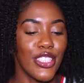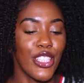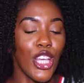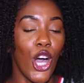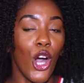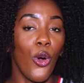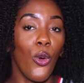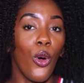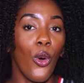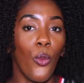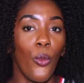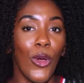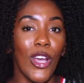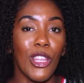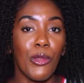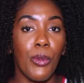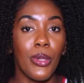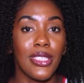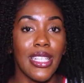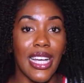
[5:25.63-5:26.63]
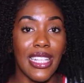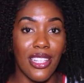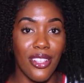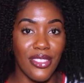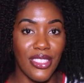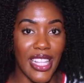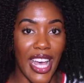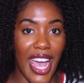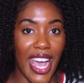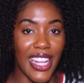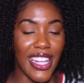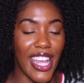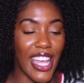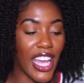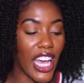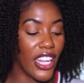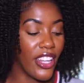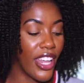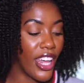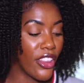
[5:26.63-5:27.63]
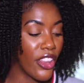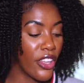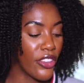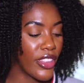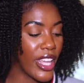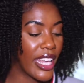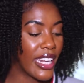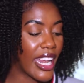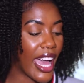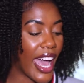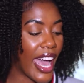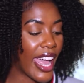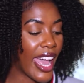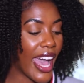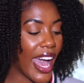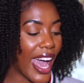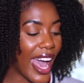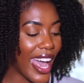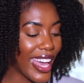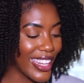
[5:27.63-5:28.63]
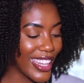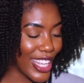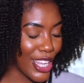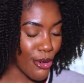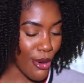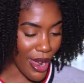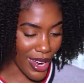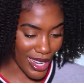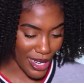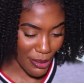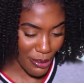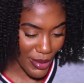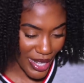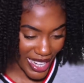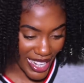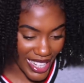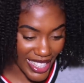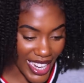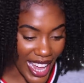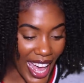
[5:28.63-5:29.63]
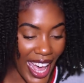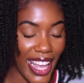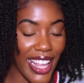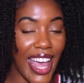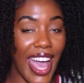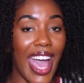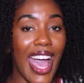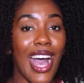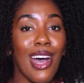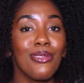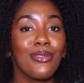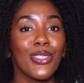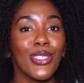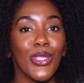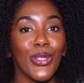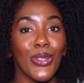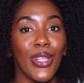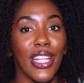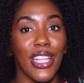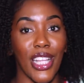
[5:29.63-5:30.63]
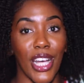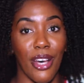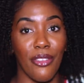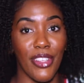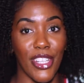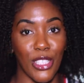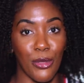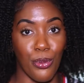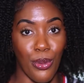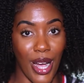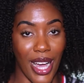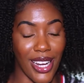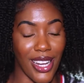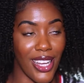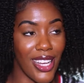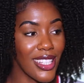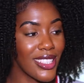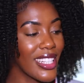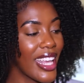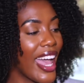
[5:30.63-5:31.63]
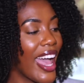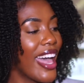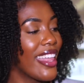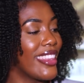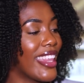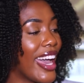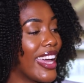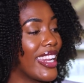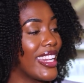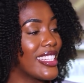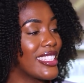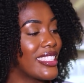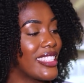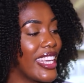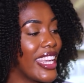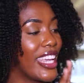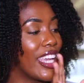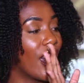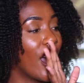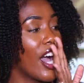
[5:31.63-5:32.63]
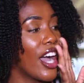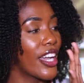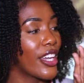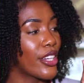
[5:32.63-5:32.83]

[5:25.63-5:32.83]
so with protective styling another thing that i highly recommend i absolutely love this product that is the